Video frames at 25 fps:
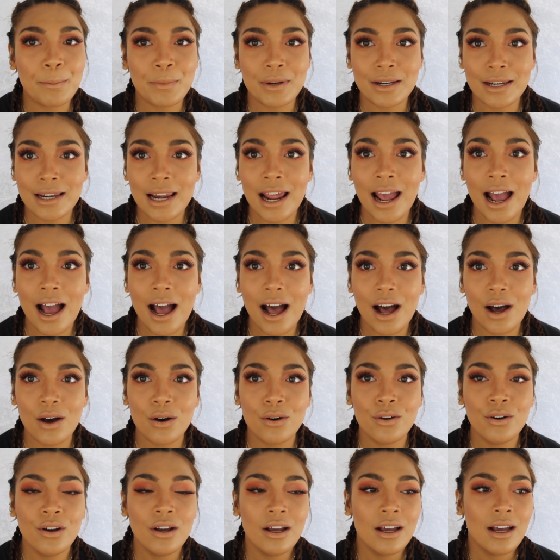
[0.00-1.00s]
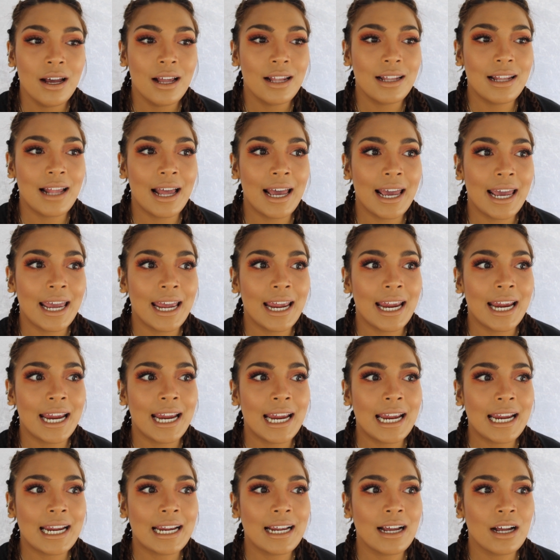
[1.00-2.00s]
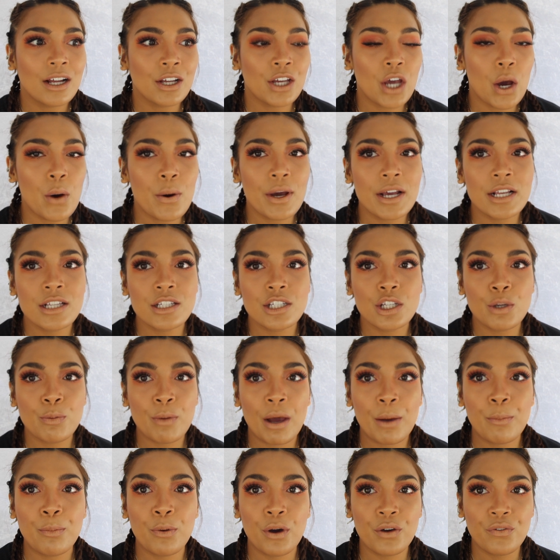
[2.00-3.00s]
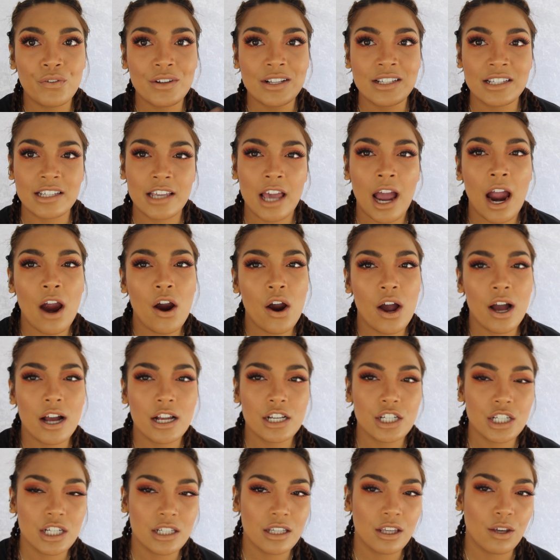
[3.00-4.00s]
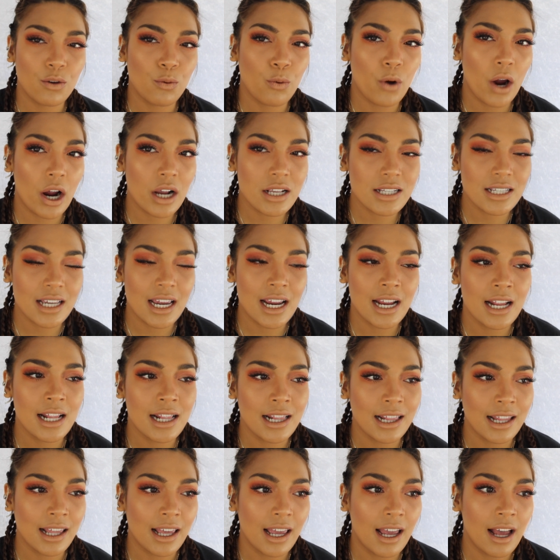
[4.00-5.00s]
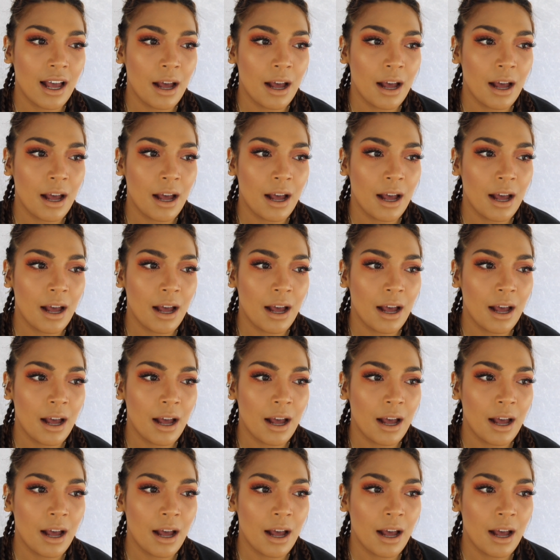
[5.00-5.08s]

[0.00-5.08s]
But now, like, going to my boyfriend's garage, because he works in